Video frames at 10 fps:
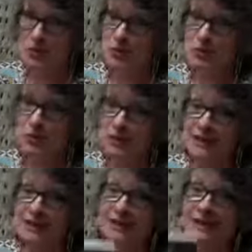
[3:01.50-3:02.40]
was written
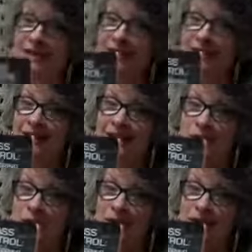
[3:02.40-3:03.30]
in
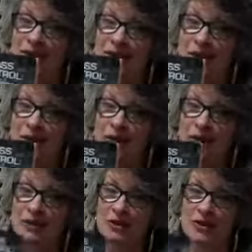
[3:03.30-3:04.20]
20 years ago in the
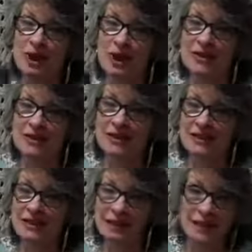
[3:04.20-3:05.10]
year 2000
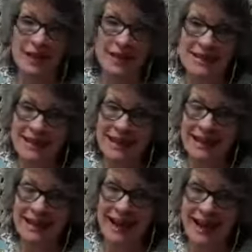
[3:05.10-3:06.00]
or
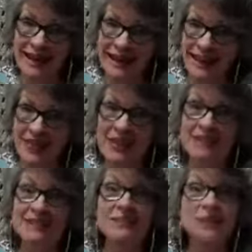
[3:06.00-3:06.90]
1999, and
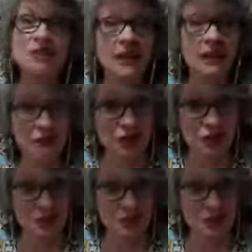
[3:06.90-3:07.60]
things have changed.